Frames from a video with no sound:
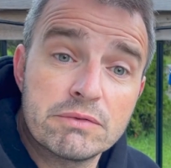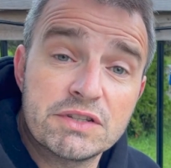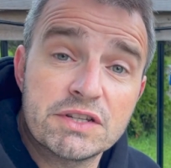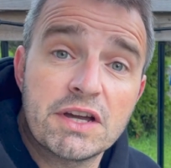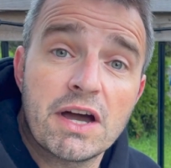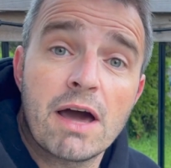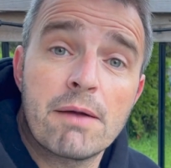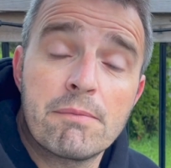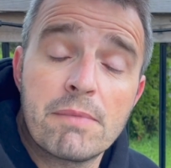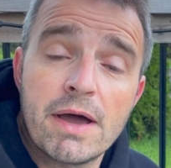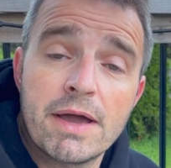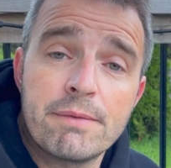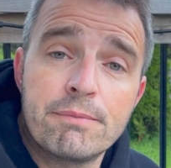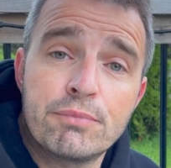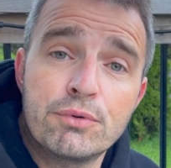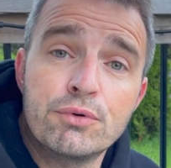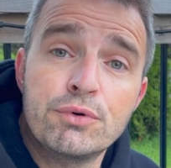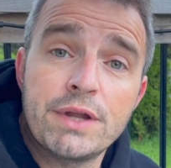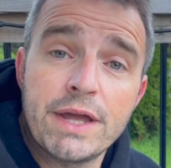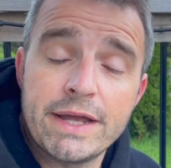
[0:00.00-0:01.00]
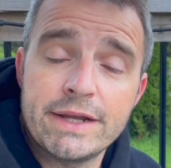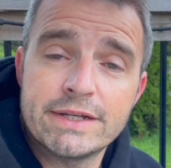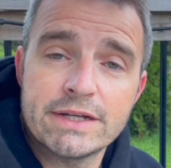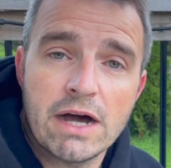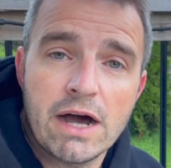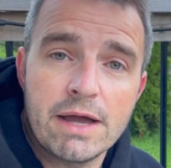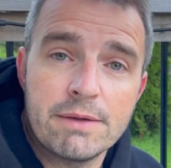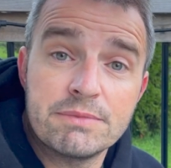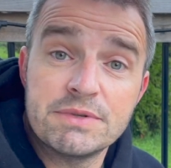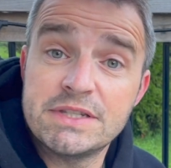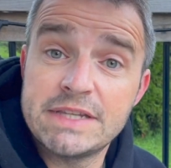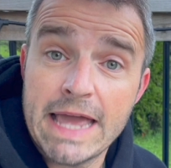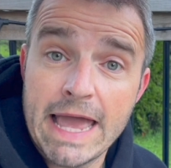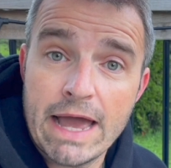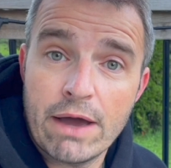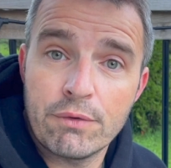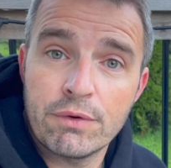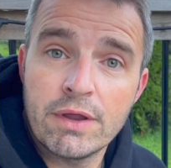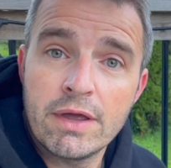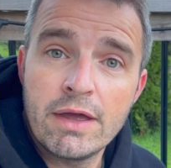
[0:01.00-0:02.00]
to cut my brew day times
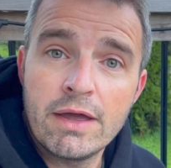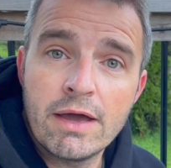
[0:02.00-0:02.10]
down.